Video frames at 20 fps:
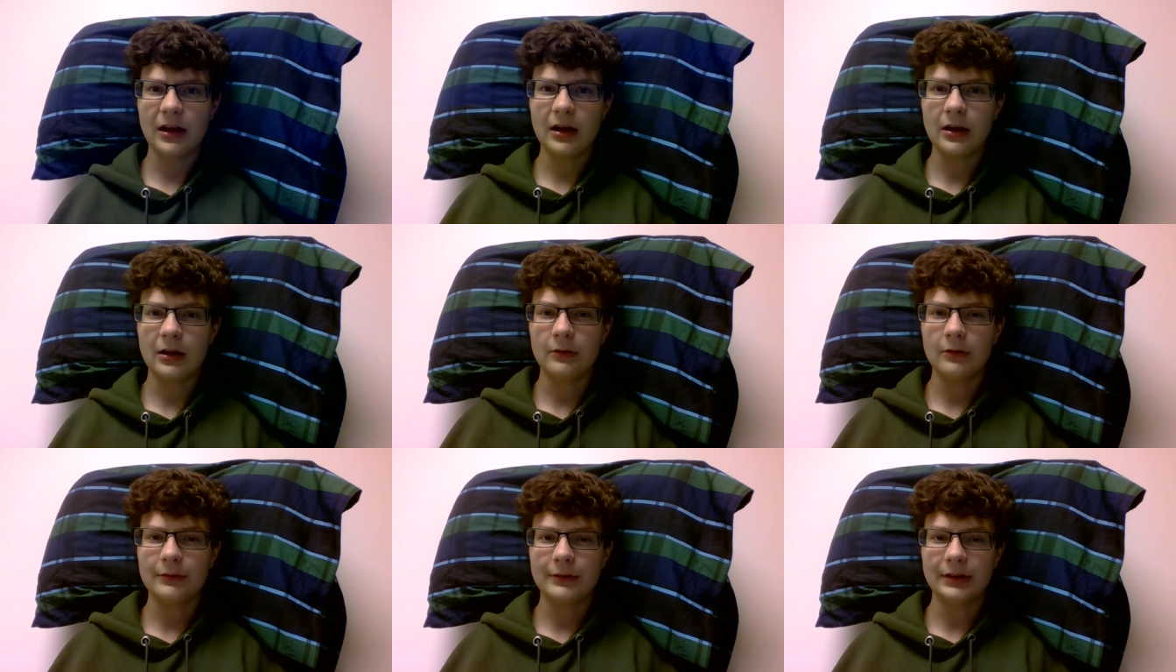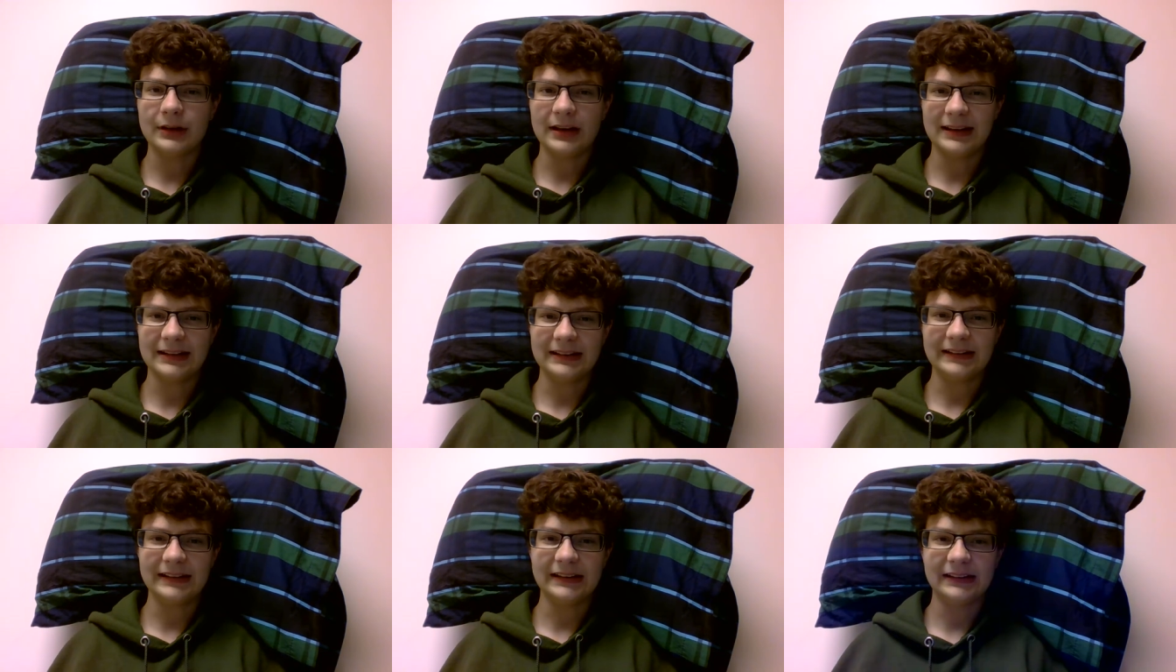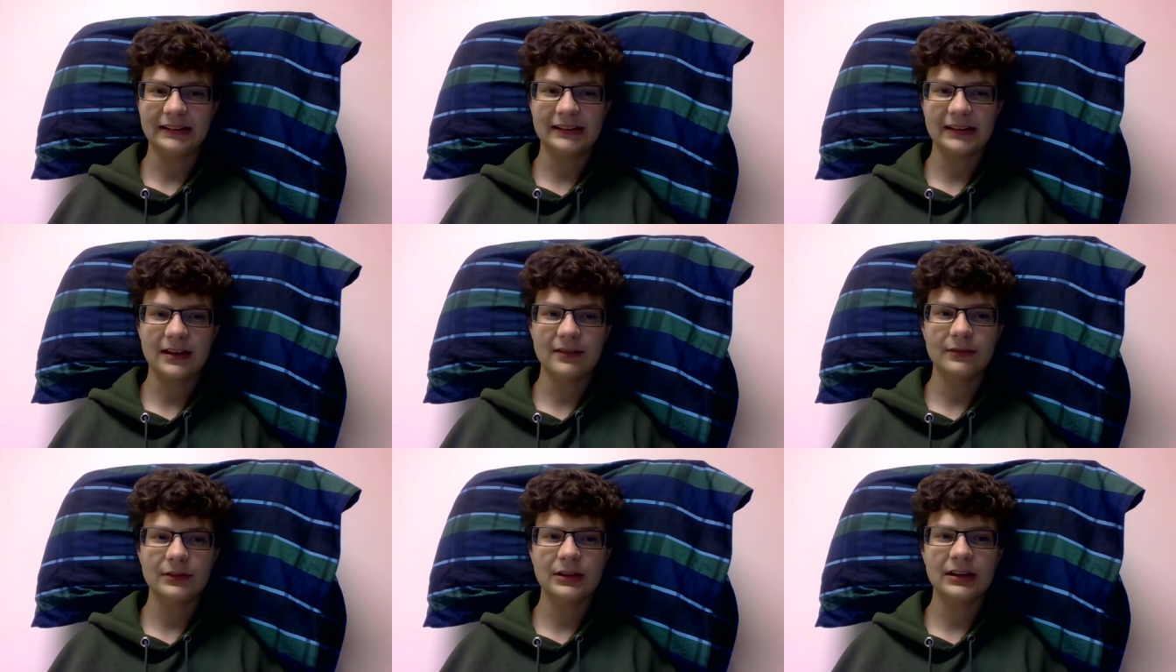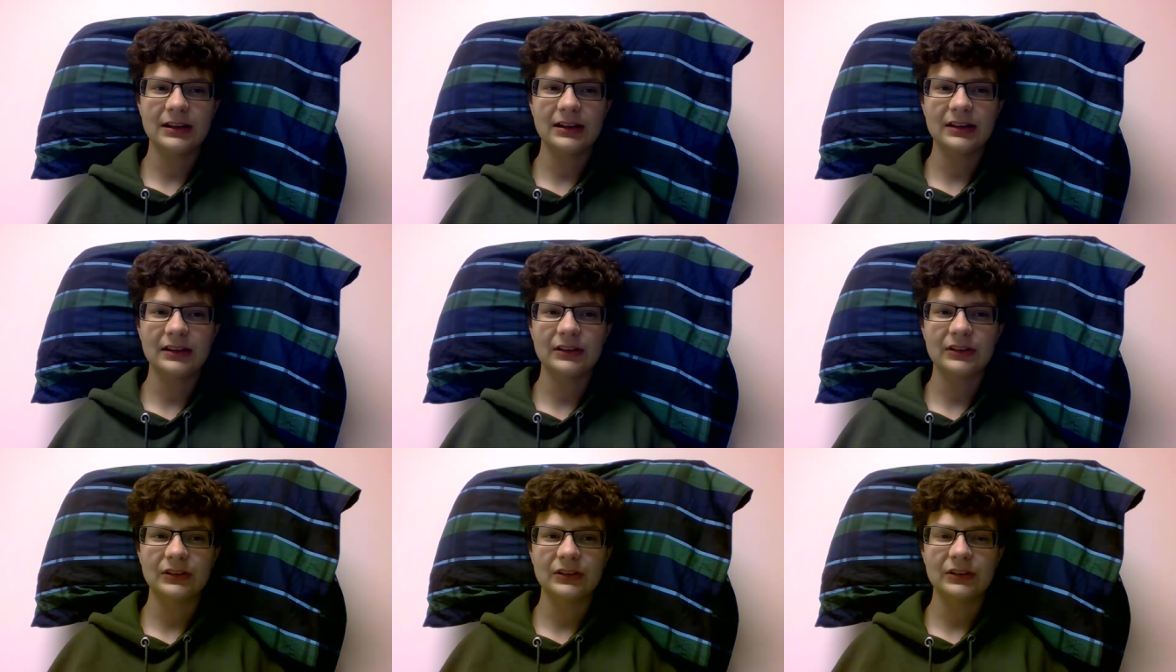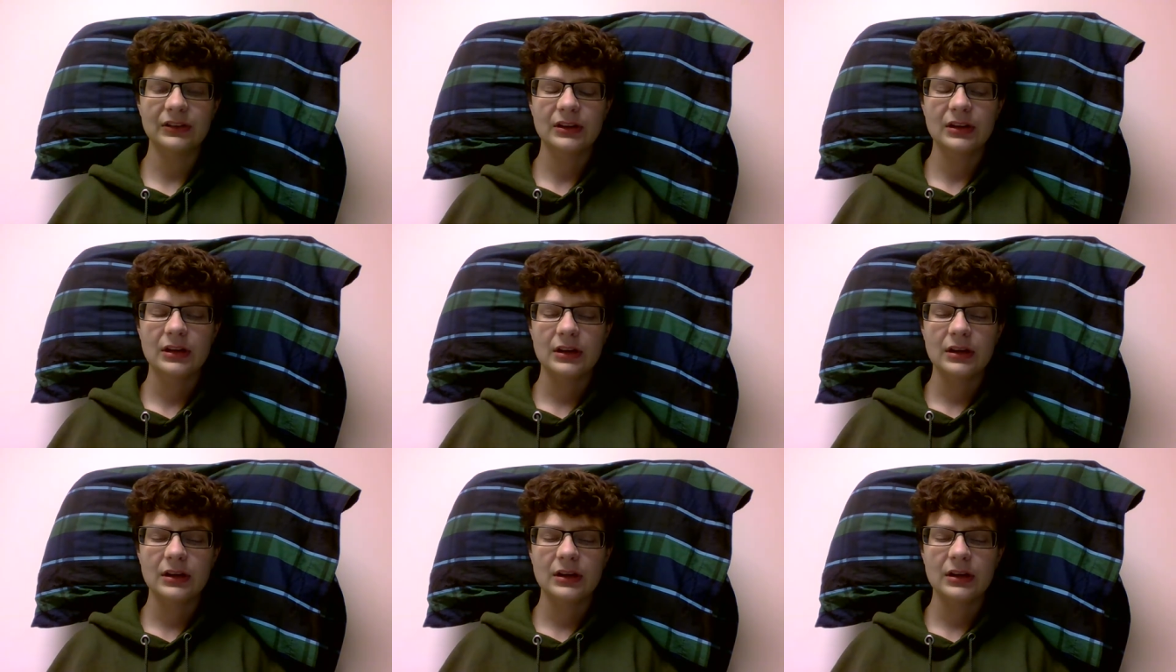of the 1970s